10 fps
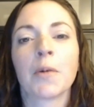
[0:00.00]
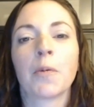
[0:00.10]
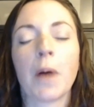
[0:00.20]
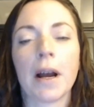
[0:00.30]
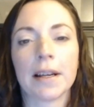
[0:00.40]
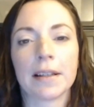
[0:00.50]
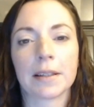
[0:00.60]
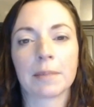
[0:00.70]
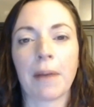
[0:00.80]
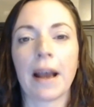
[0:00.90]

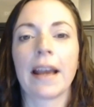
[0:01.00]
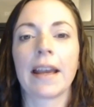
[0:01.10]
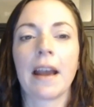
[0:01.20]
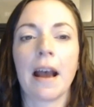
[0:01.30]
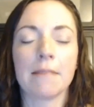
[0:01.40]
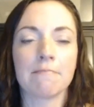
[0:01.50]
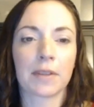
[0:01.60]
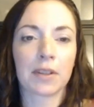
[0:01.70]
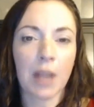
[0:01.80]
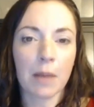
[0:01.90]
was by
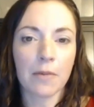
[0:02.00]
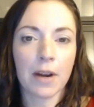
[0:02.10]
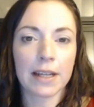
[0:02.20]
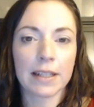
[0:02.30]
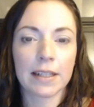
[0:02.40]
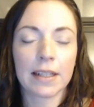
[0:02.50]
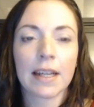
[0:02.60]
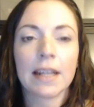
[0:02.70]
someone